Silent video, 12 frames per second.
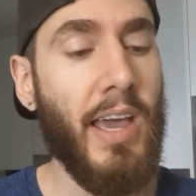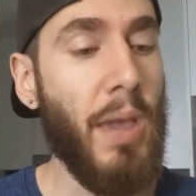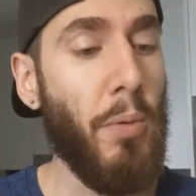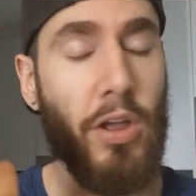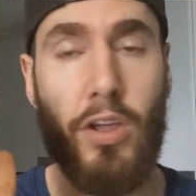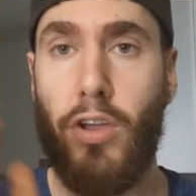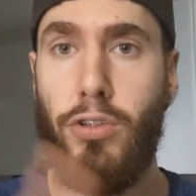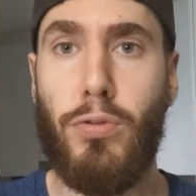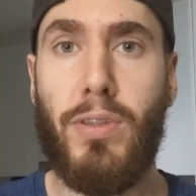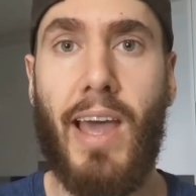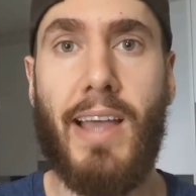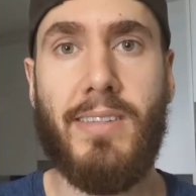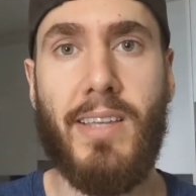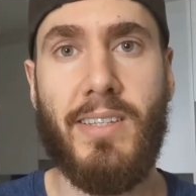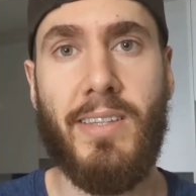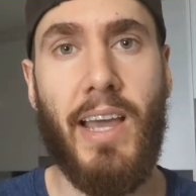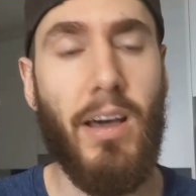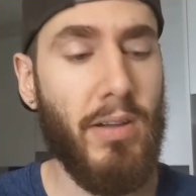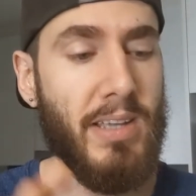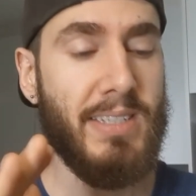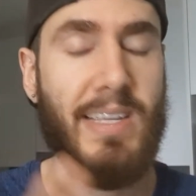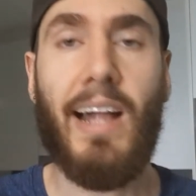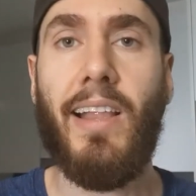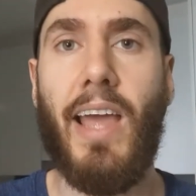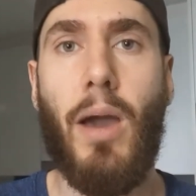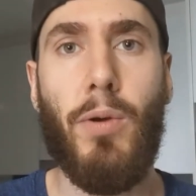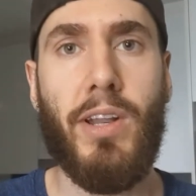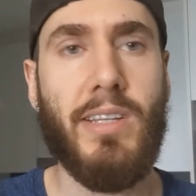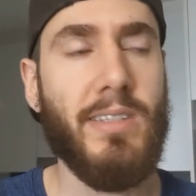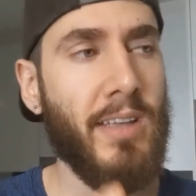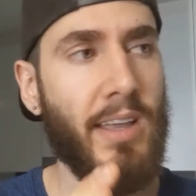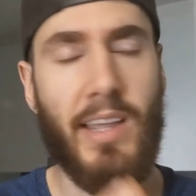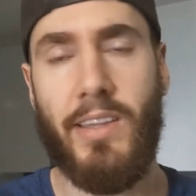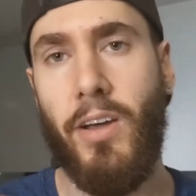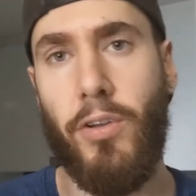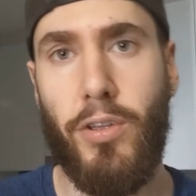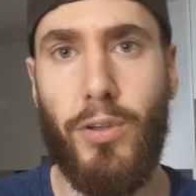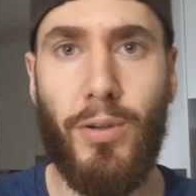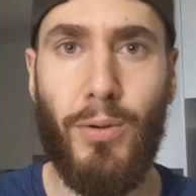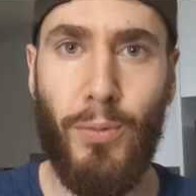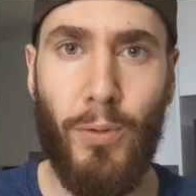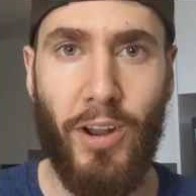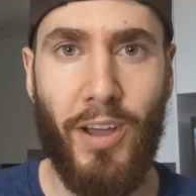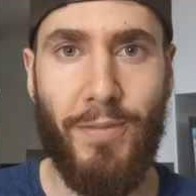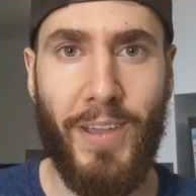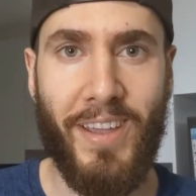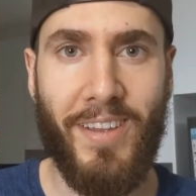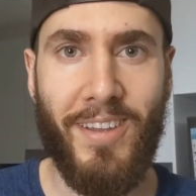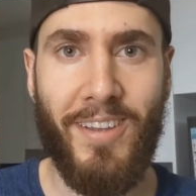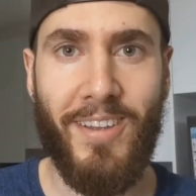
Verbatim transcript: and we're gonna go do a taste test now, exactly how it is, and tell you what I think.